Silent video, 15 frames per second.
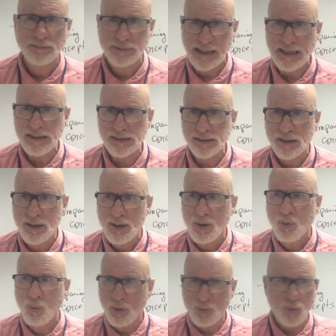Yes?
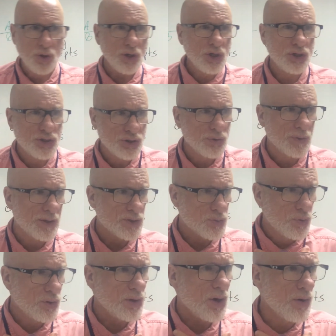What we're going to do is
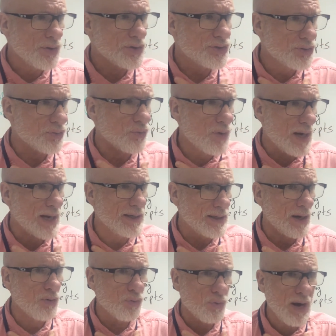we're going to
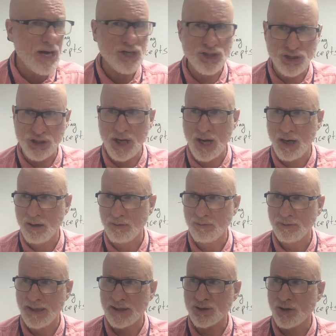write a ratio
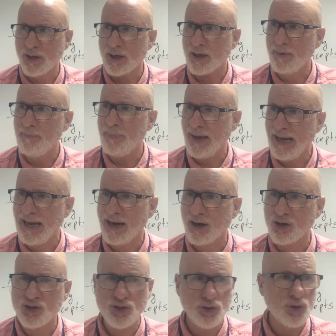that's going to
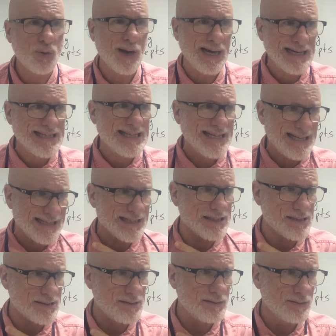compare 2
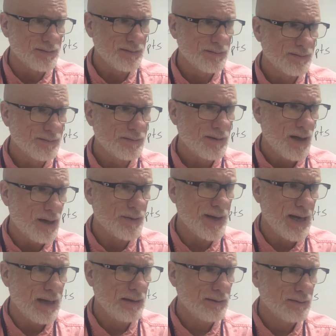ideas.
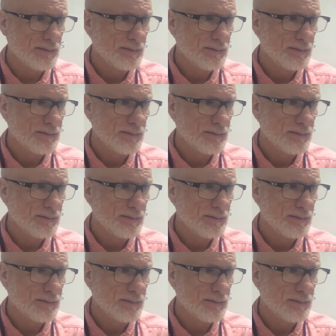Okay?